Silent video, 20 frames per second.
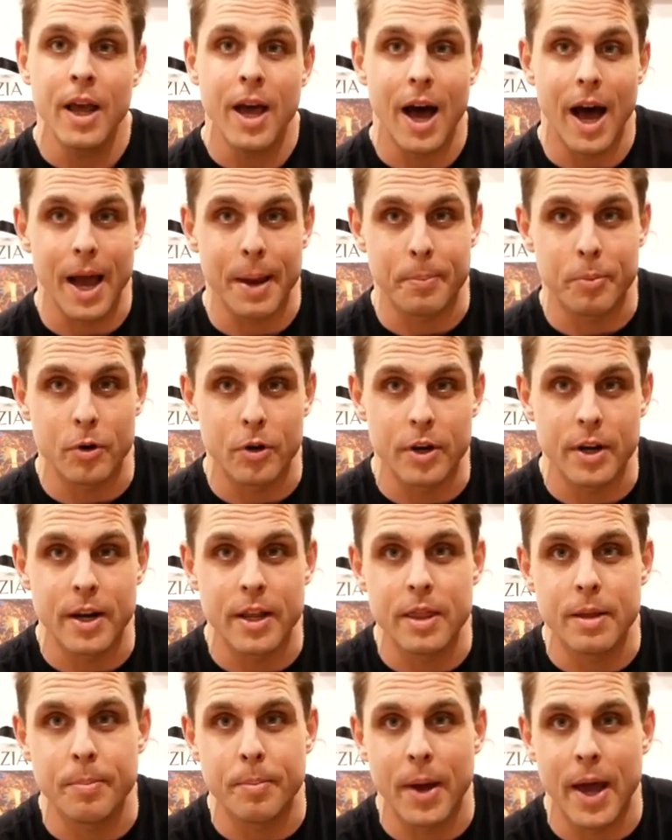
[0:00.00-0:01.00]
I put it in
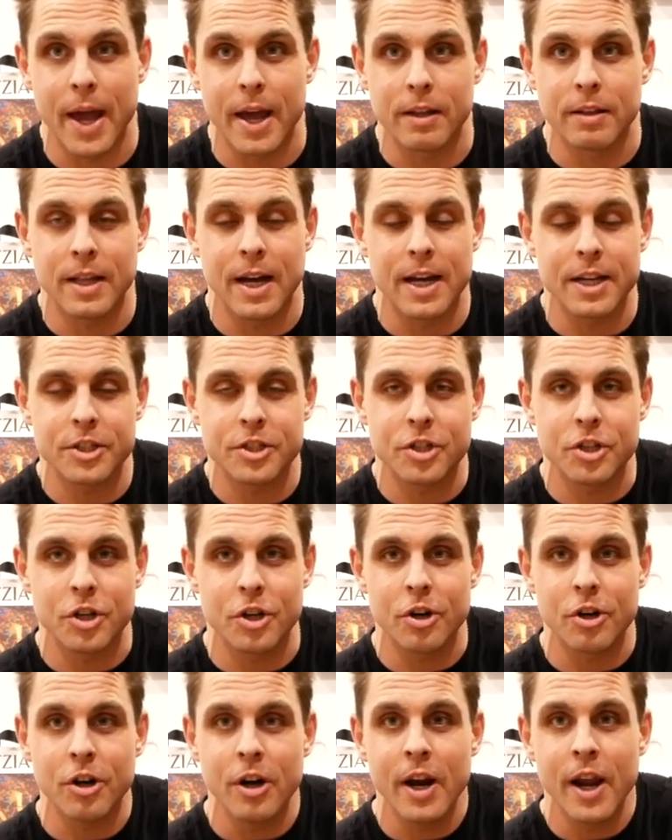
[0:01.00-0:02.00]
the bag last
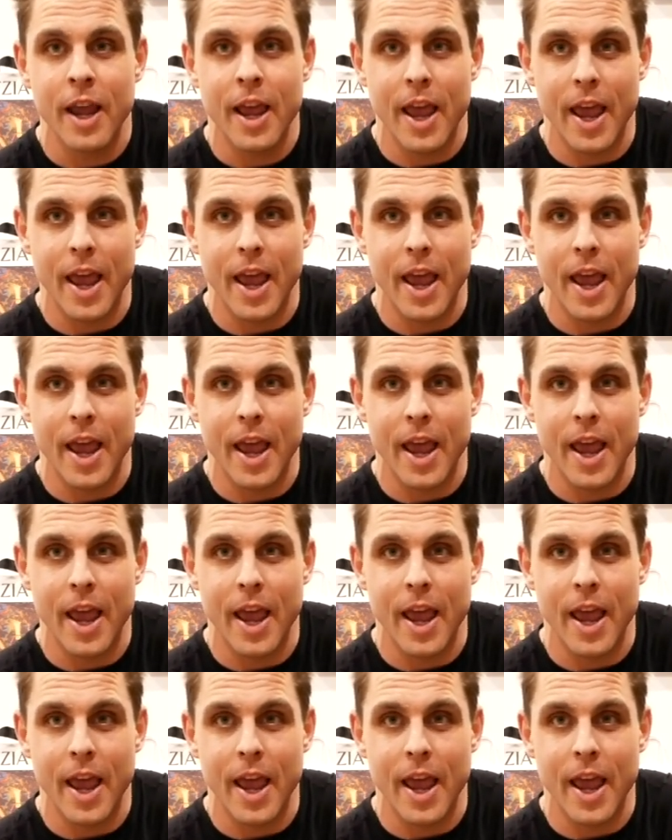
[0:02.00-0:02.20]
year